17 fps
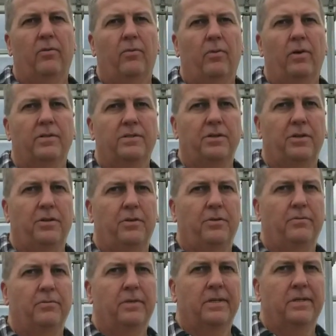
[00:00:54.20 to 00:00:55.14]
want
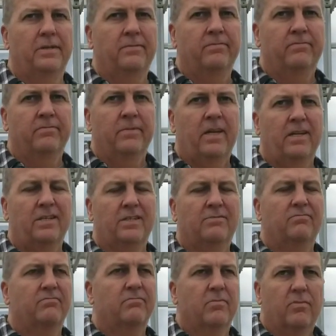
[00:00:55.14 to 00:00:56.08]
to kind of
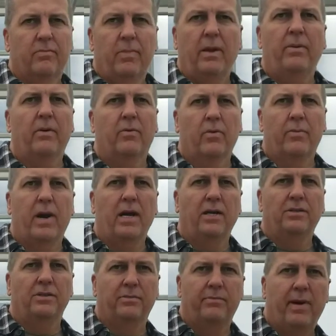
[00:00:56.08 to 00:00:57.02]
just maybe
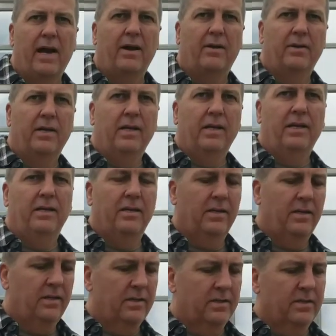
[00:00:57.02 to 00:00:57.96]
remind you about
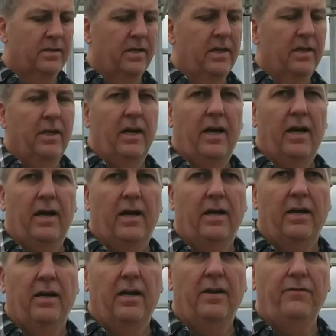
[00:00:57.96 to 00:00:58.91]
is
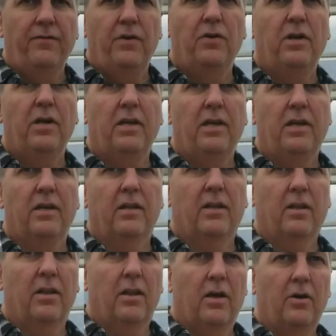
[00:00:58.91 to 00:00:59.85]
if you can get
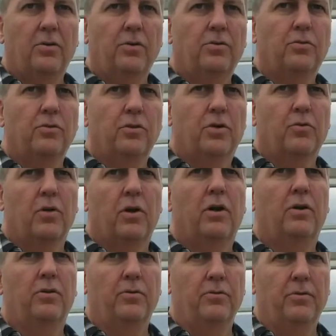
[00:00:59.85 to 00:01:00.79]
local
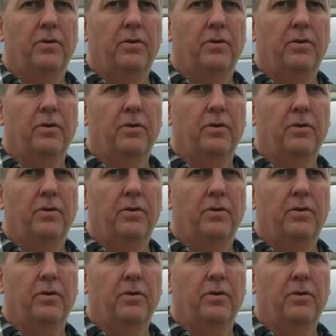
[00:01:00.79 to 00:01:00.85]
grown